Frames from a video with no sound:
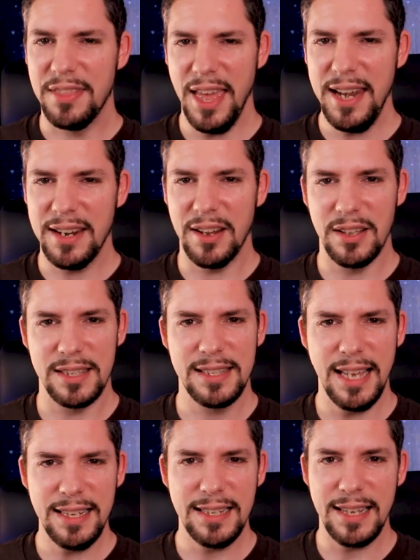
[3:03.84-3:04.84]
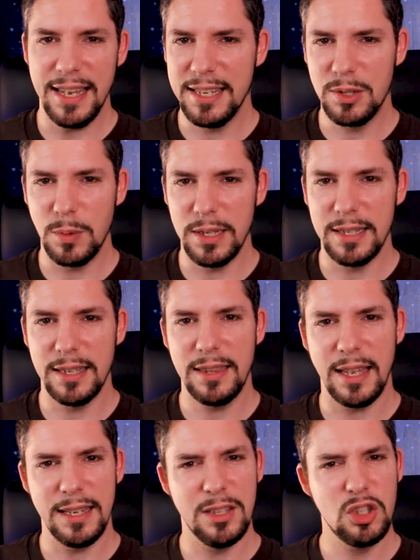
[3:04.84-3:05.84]
Then, on Saturday, he tweeted
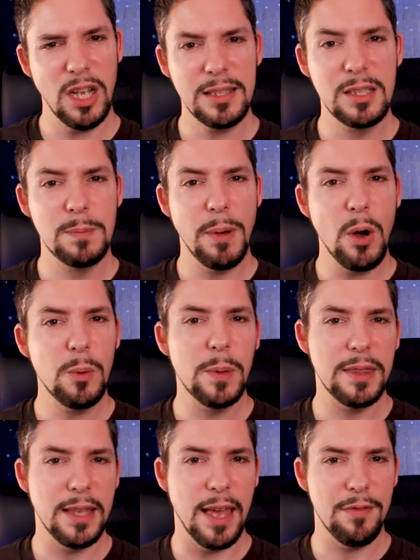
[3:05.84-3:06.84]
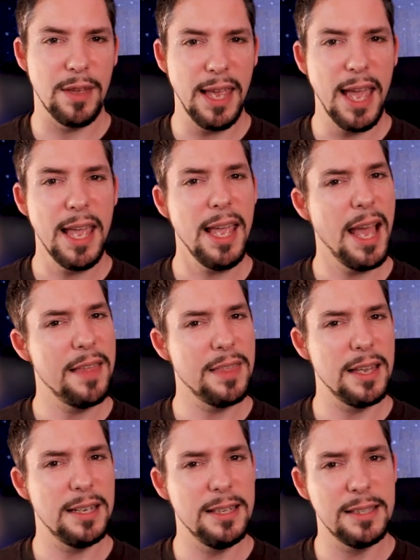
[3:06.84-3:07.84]
that he just spoke with the FAA and
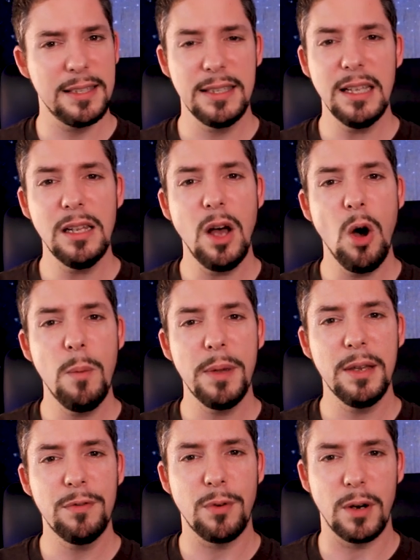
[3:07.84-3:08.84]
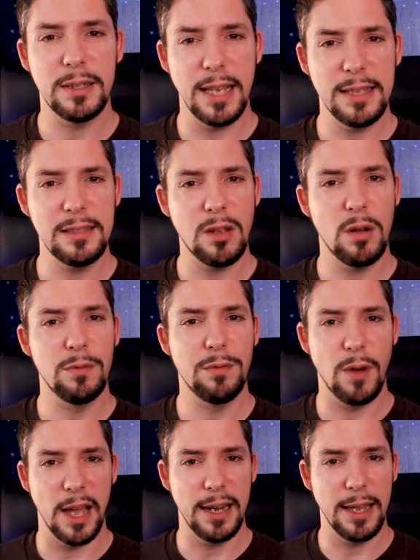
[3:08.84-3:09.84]
that he's still hoping for a test on
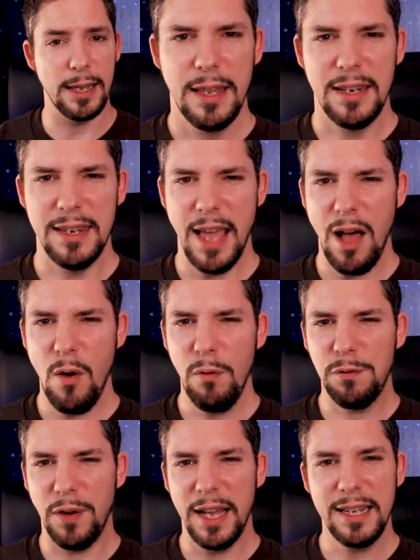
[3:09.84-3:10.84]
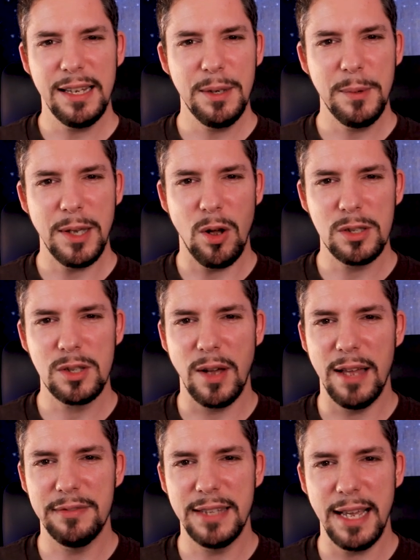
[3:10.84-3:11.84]
Friday. Now, finally, we also
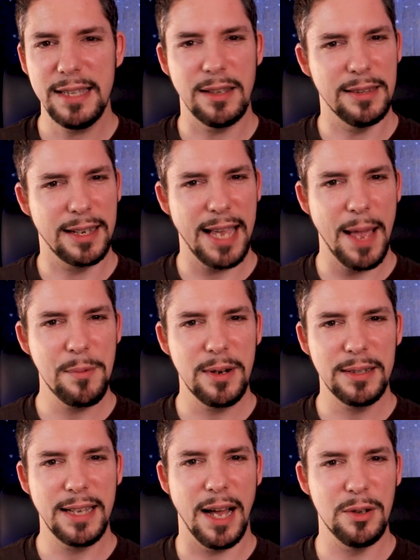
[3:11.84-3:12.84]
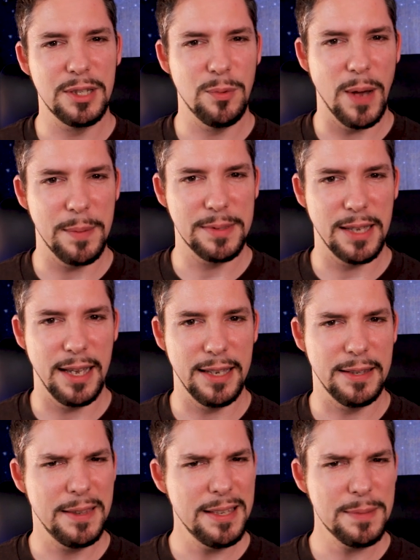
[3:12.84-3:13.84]
have dates on the Cameron County website.
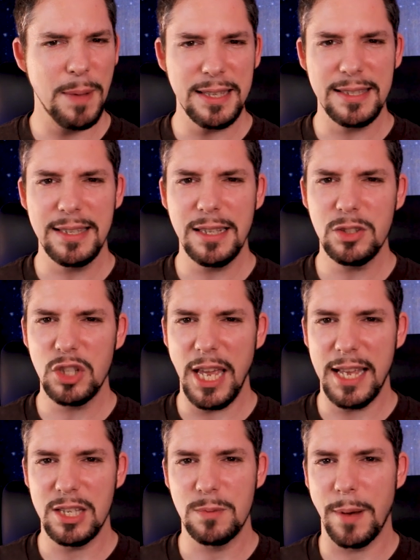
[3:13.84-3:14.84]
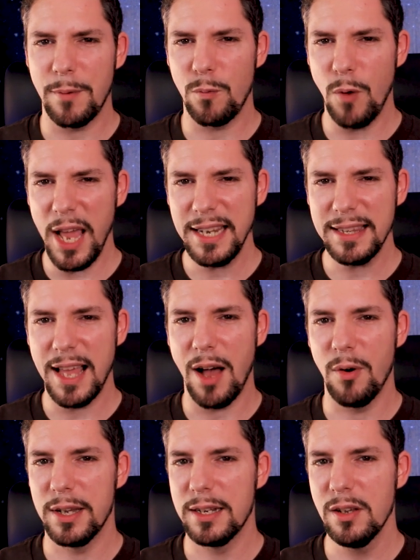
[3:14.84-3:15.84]
This might still change, but right
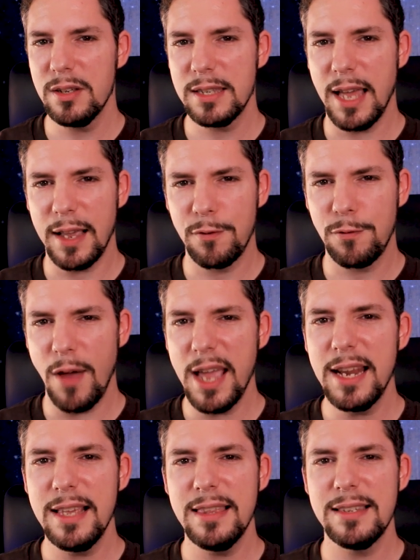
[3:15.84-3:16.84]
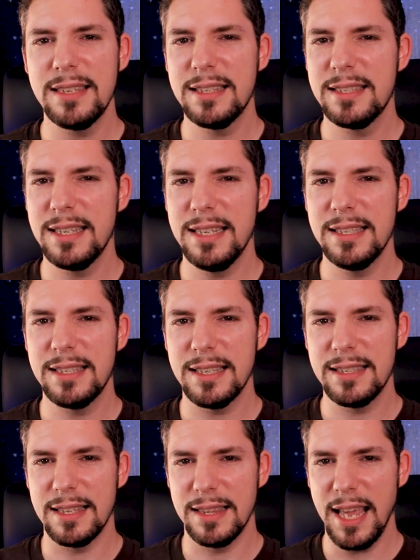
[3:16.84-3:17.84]
now it looks like Friday the 16th
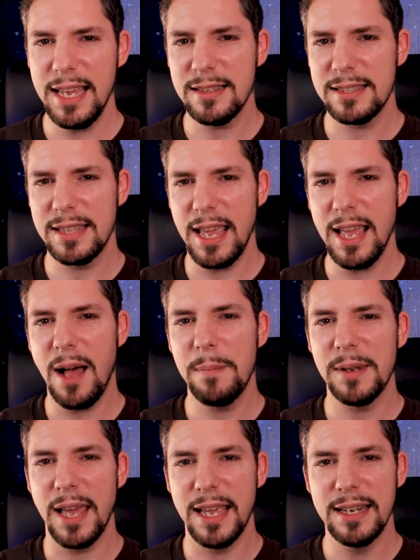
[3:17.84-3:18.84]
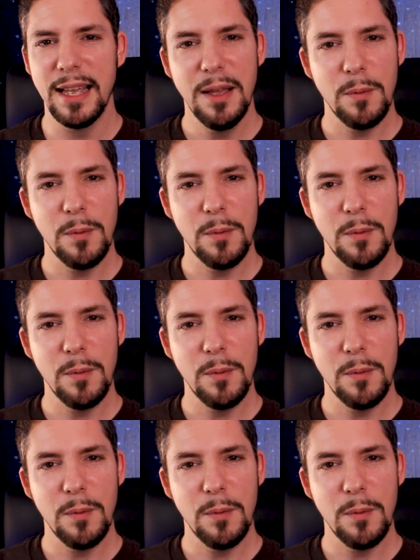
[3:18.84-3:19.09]
is the day to stay up late,